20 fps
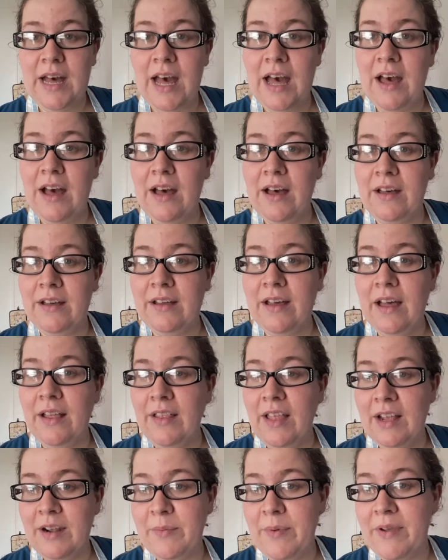a
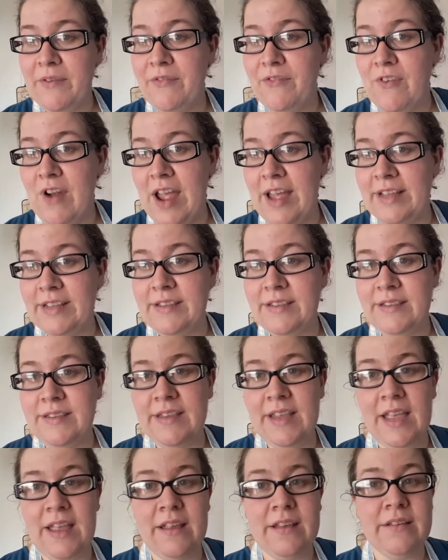lot of my friends
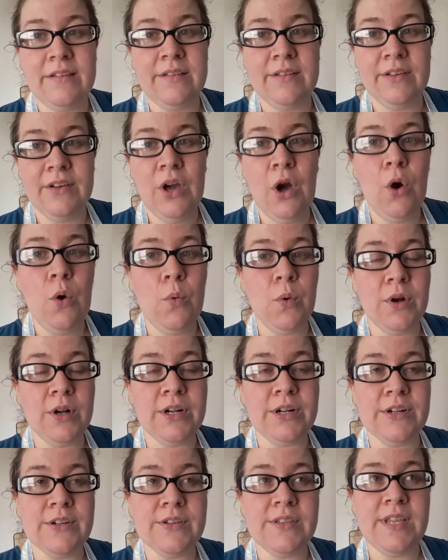and
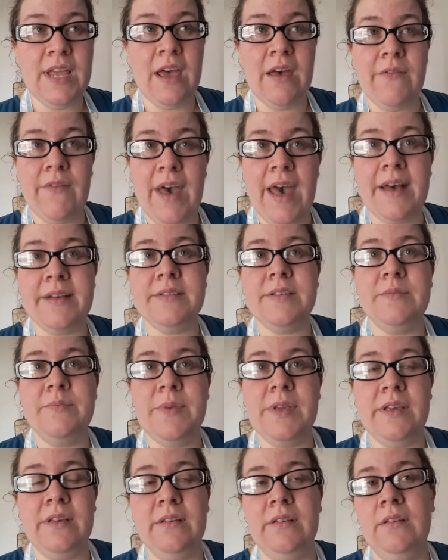coworkers have asked
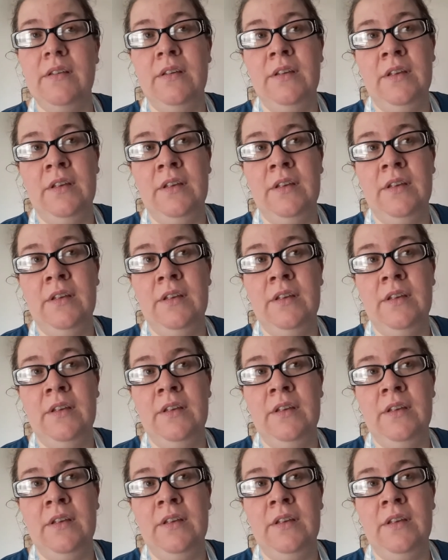me,